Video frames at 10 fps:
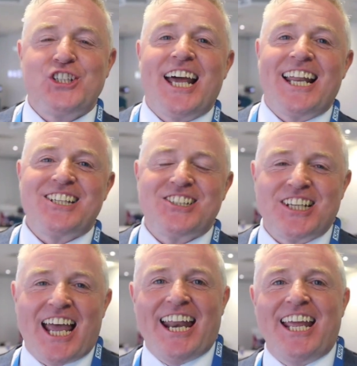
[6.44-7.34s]

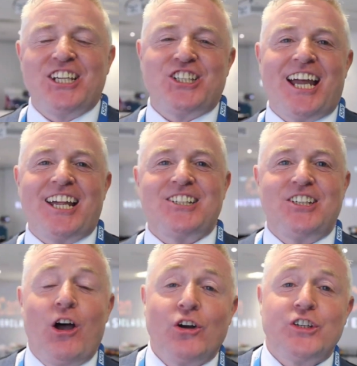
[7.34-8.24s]
Ellis, NHS
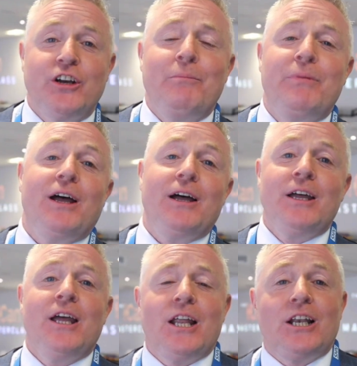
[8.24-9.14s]
Yorkshire Number
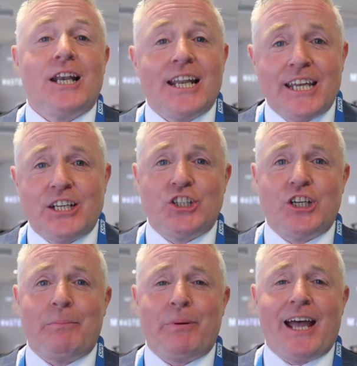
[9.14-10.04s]

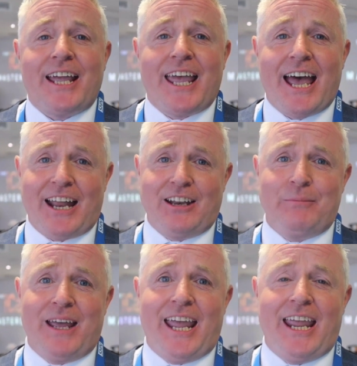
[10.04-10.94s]
Leadership
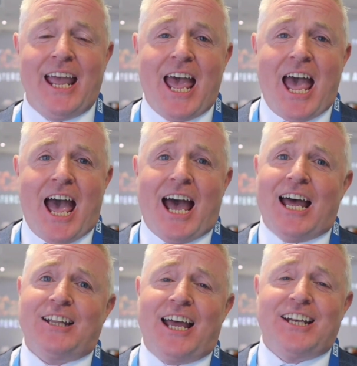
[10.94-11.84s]
Academy,
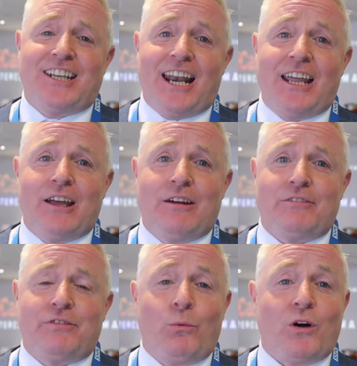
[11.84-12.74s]
and a delegate
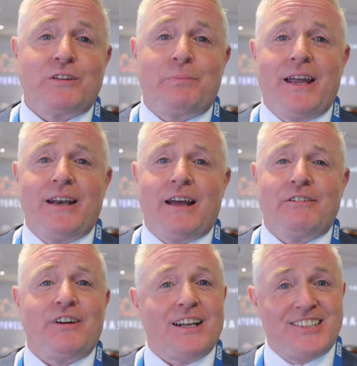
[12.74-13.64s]
for what's been a
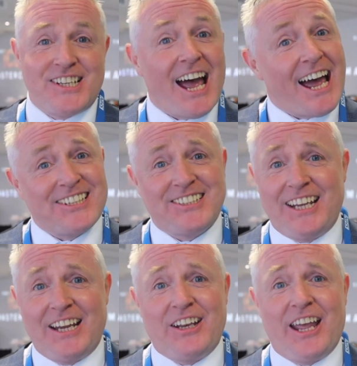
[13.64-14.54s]

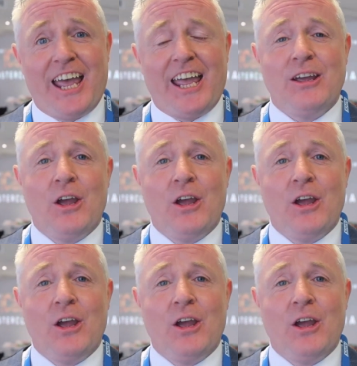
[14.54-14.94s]
fantastic day